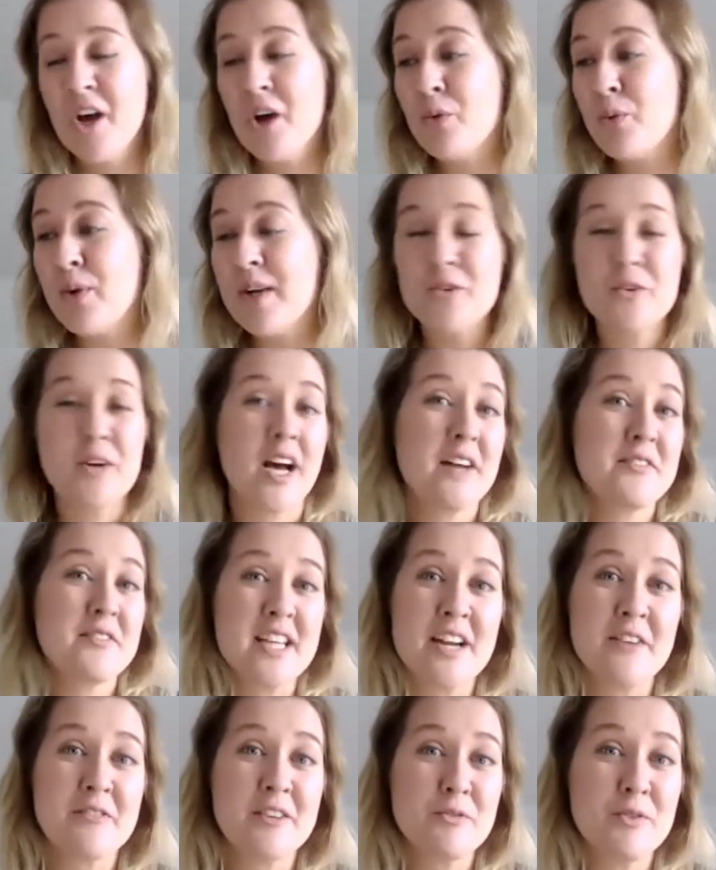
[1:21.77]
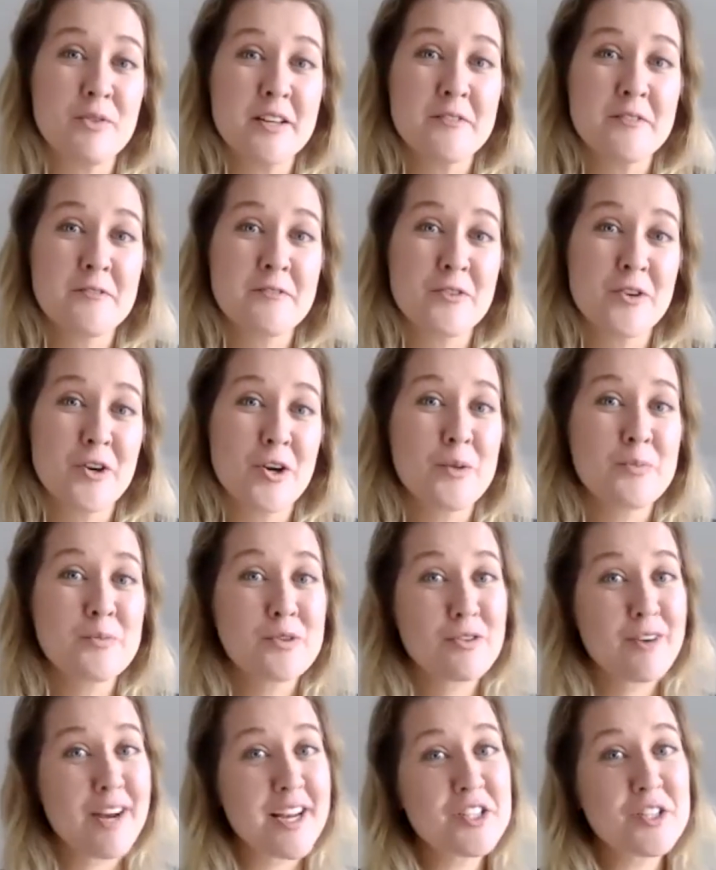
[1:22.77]
We look after everyone from
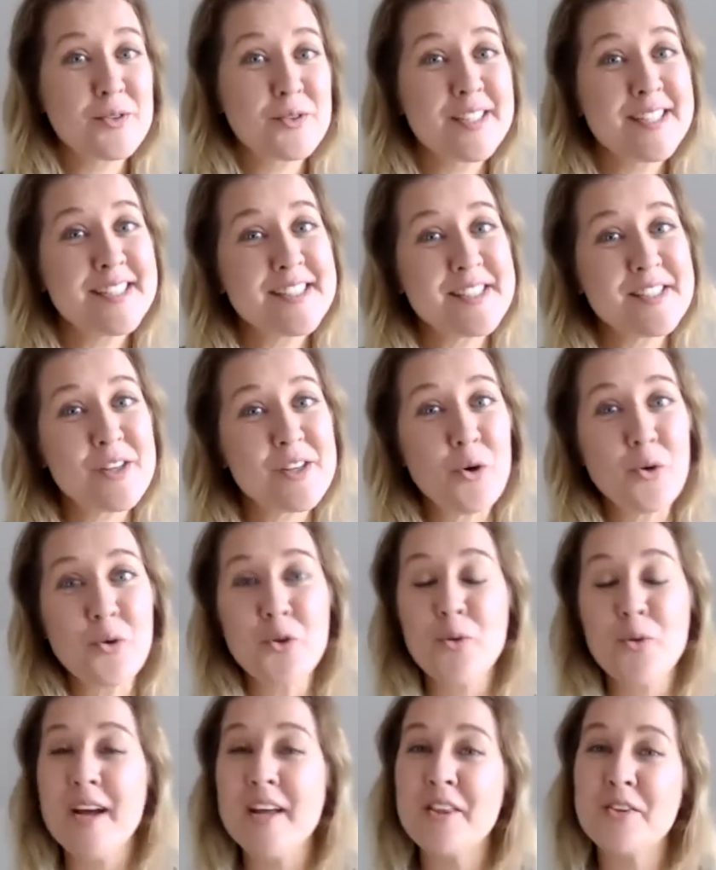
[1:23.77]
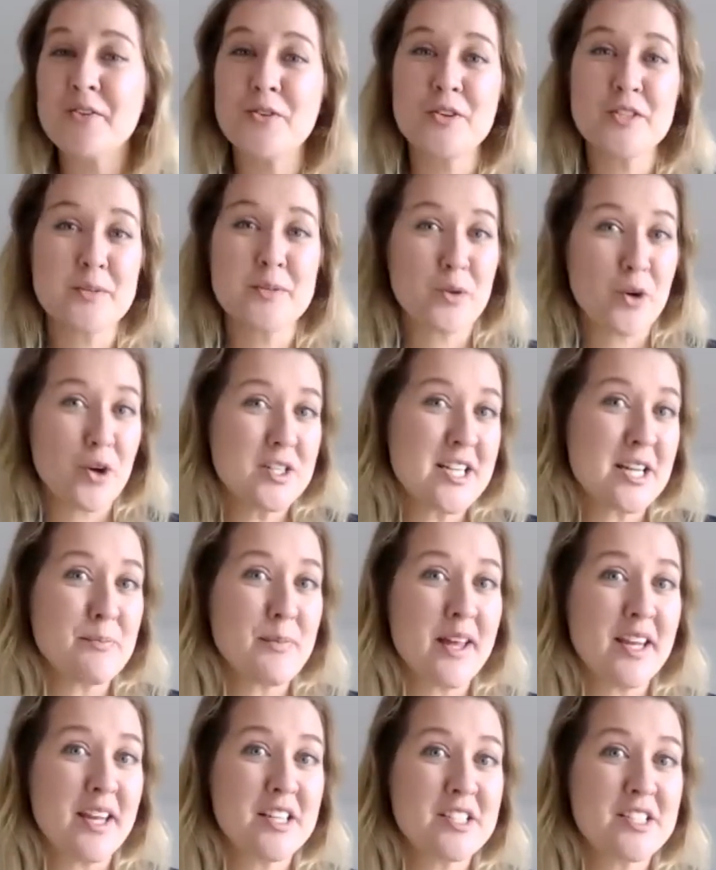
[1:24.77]
graduates all the way through to project
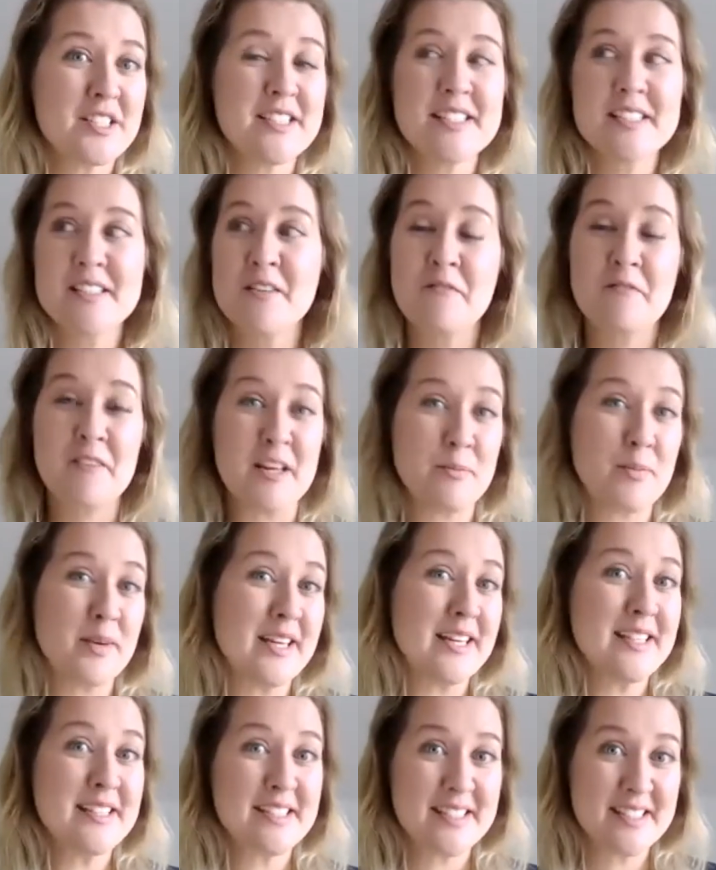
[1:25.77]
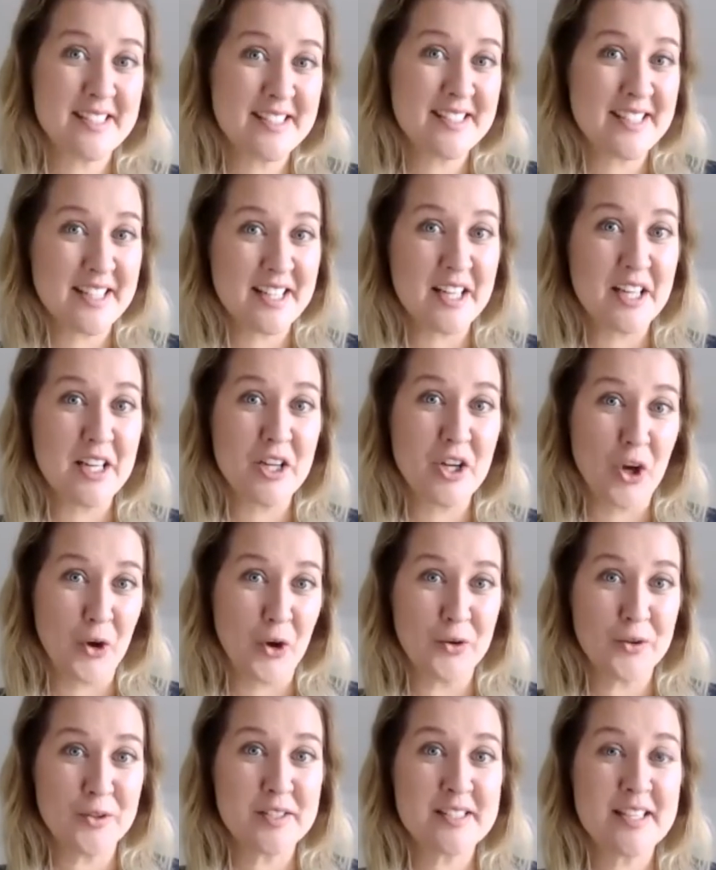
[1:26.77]
managers, VPs, and
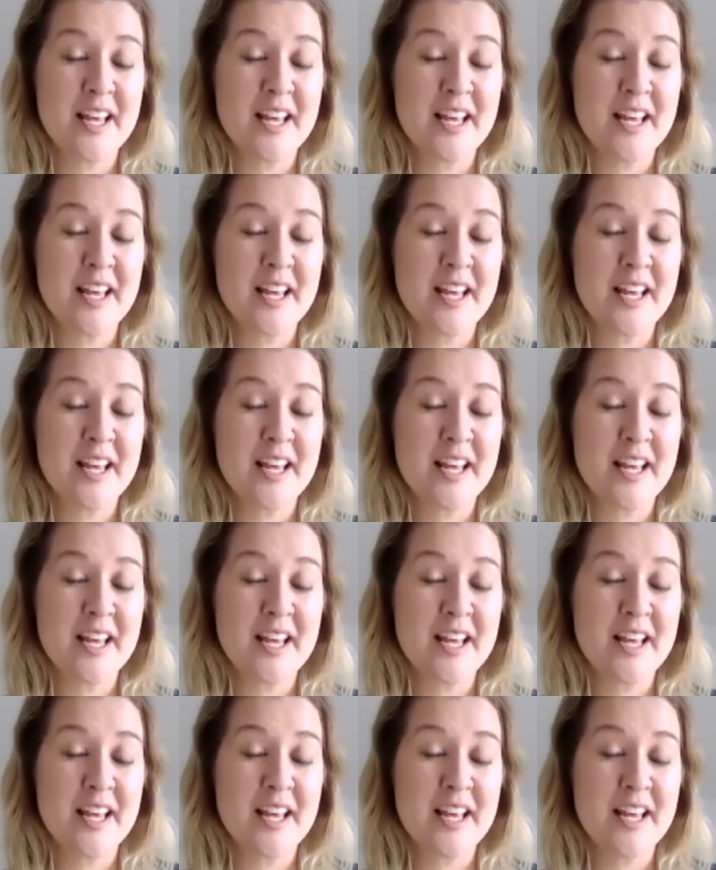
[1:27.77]
CEOs.